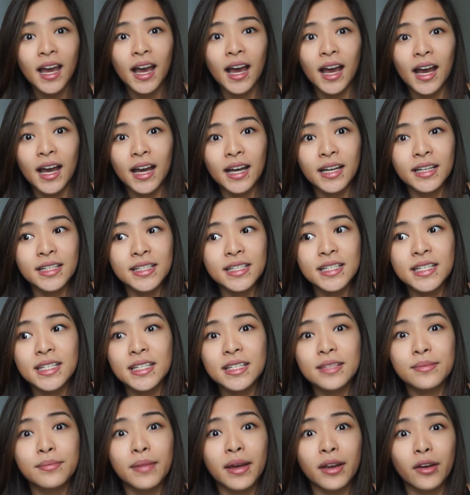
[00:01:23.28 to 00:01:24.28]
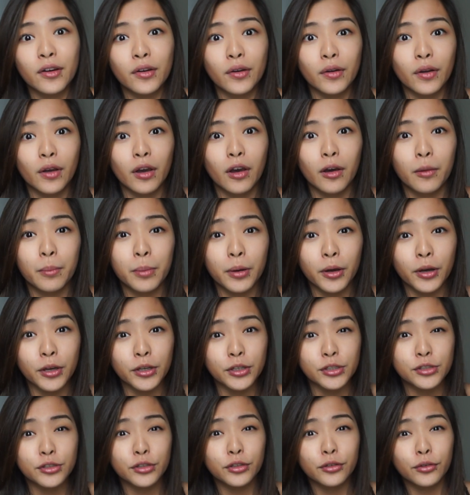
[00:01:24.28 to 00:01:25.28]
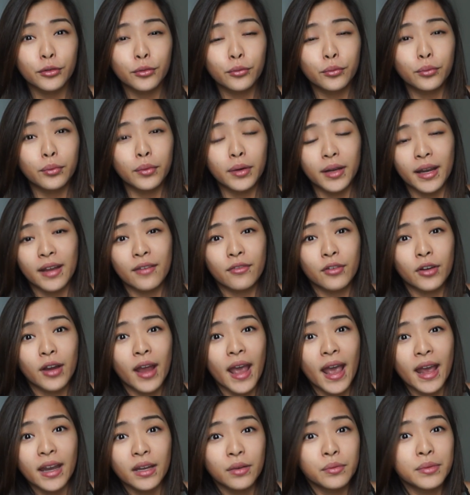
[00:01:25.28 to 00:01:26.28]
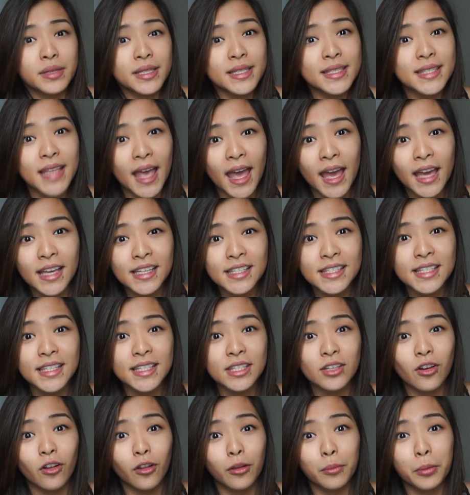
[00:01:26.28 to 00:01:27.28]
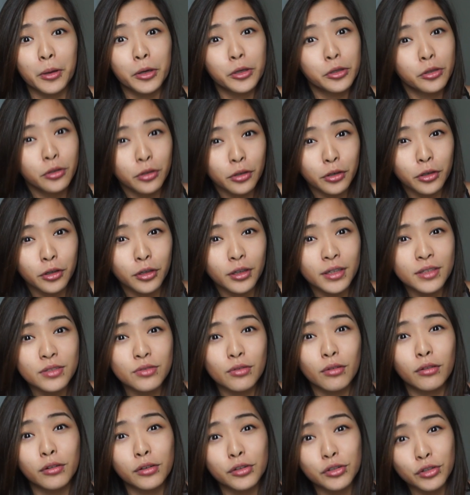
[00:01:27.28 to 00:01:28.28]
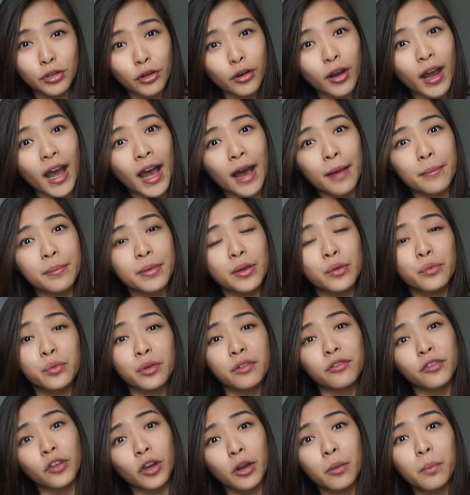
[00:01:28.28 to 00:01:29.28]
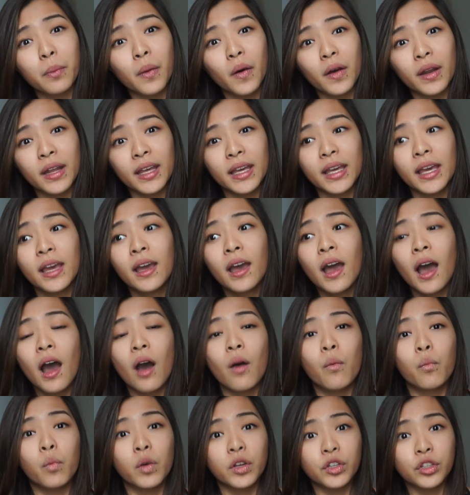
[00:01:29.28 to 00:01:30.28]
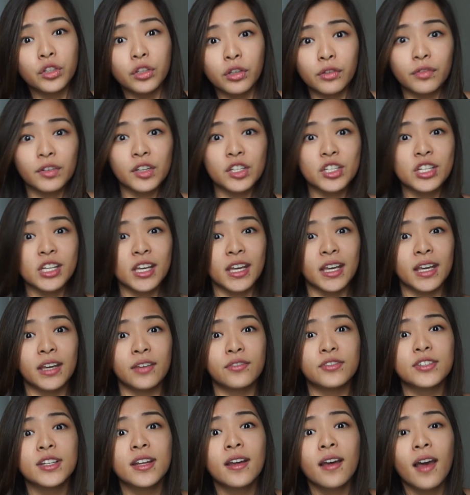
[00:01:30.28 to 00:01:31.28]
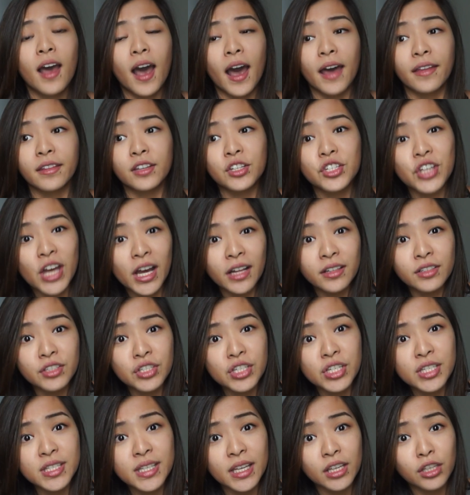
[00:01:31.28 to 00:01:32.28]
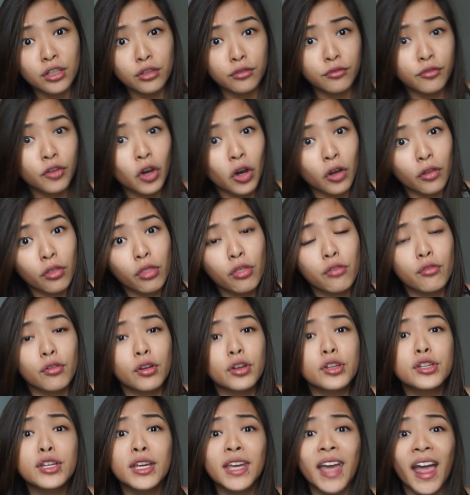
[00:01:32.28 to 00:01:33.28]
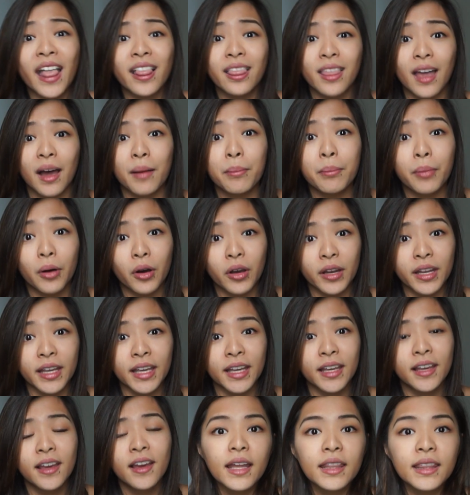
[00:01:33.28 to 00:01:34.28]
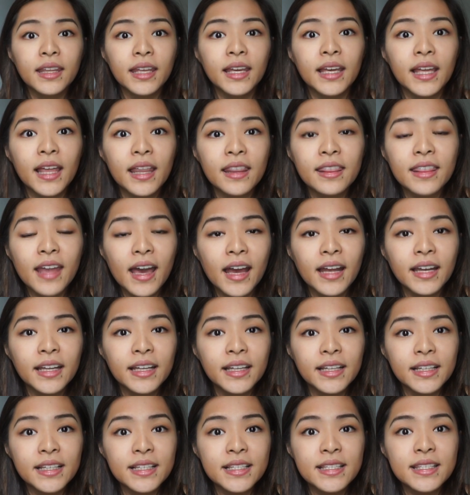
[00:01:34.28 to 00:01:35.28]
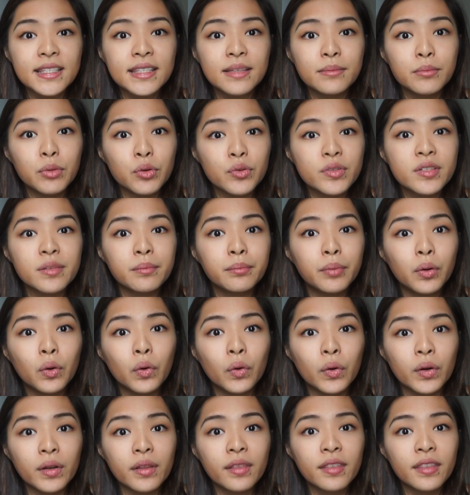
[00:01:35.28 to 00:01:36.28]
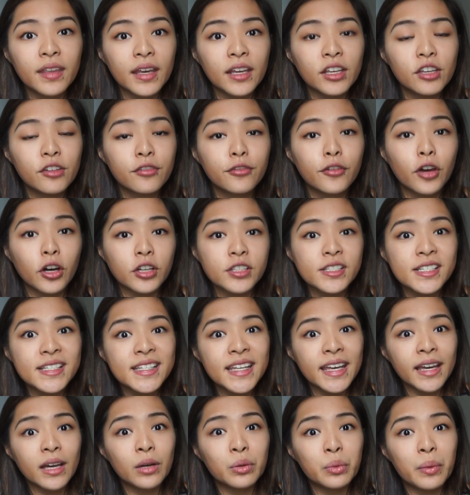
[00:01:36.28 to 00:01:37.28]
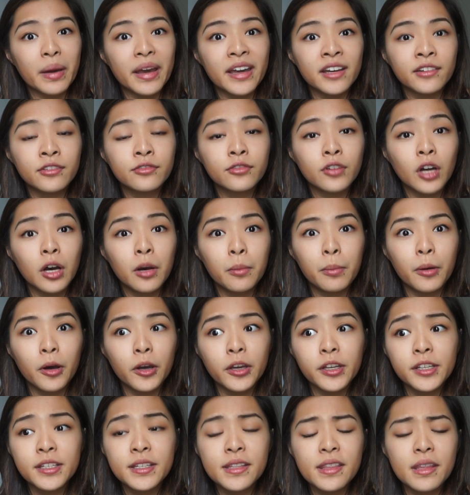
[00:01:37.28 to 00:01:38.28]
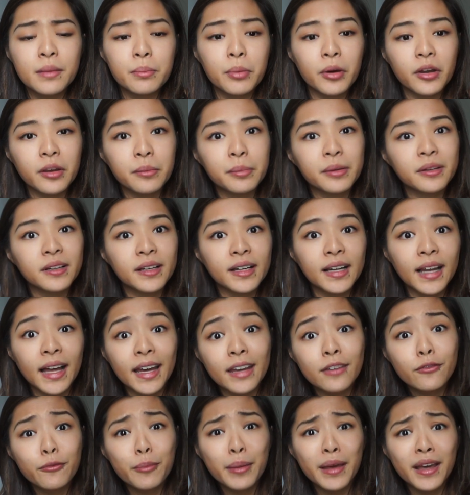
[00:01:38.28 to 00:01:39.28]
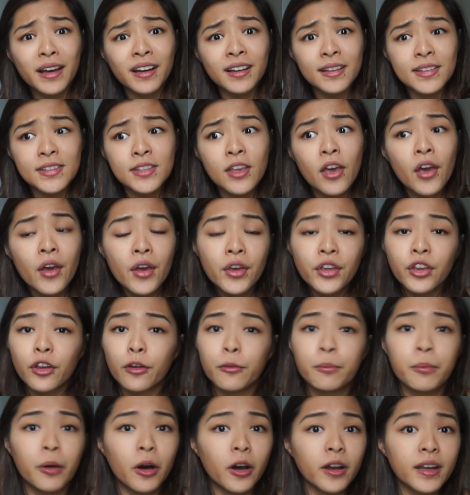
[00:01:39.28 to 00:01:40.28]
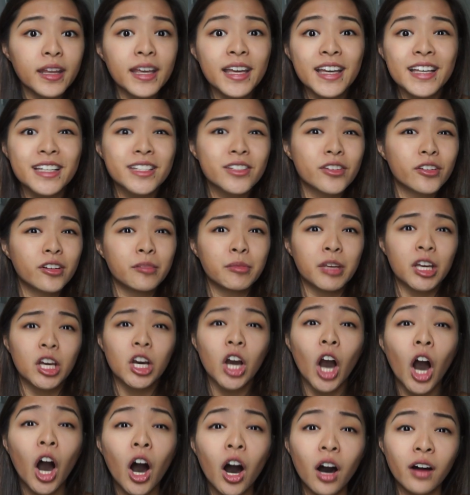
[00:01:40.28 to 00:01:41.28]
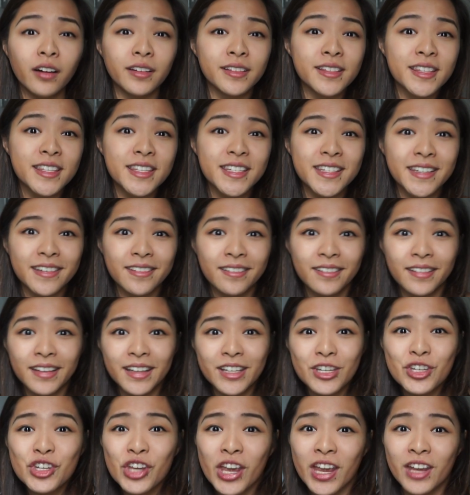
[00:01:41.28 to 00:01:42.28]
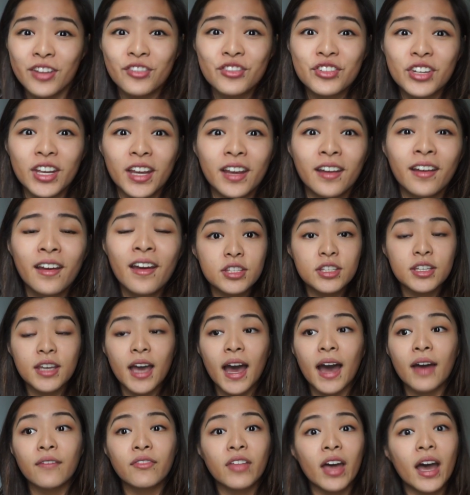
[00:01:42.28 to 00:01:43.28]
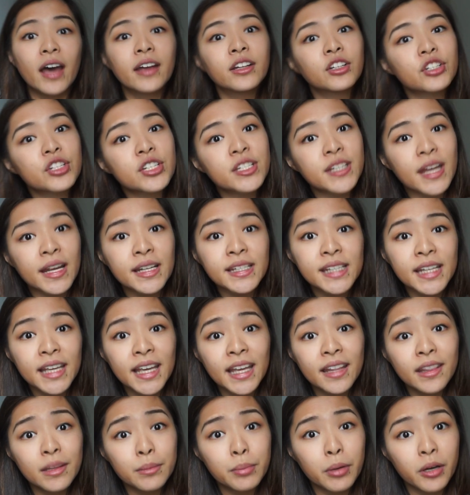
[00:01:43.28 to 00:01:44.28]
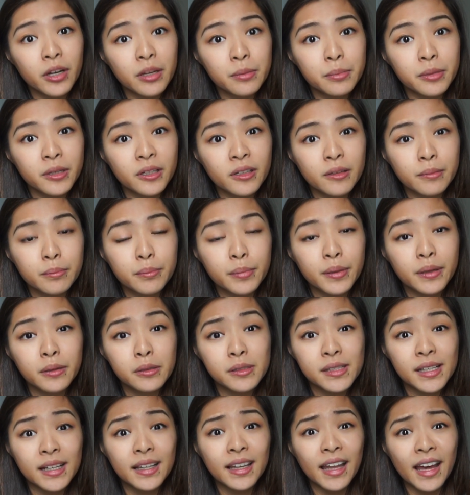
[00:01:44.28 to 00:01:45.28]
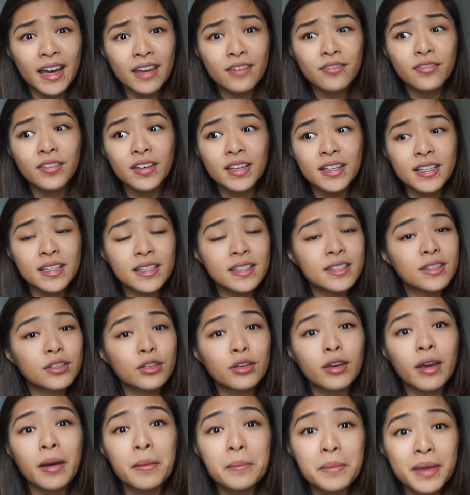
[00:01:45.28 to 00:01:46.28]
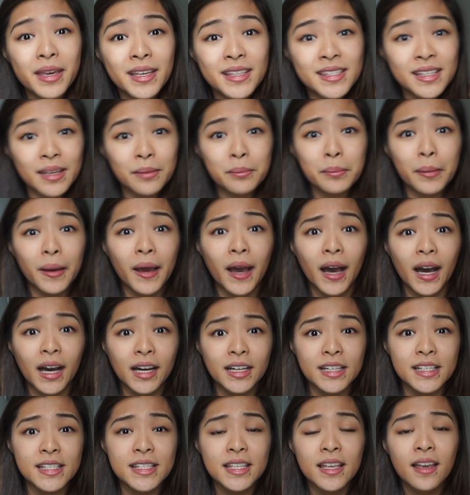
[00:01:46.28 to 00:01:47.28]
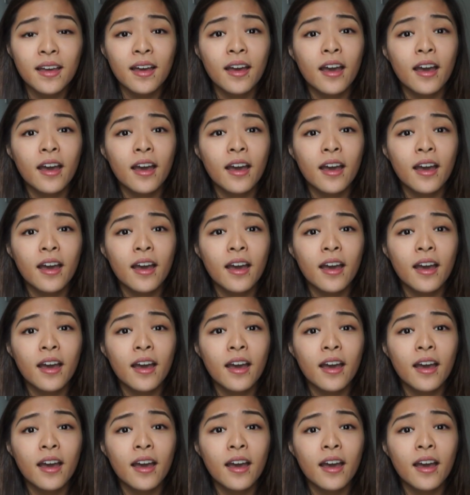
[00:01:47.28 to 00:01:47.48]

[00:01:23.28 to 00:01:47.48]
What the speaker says: and it doesn't matter about whatever anyone says. It's all about you, as long as you're happy with your body and what you've achieved and the challenges that you've gone through to get that body. I think that is the most important thing you've got to take away about the bodybuilding life, because your body is going to be constantly changing. To have that understanding in the bodybuilding life is amazing, because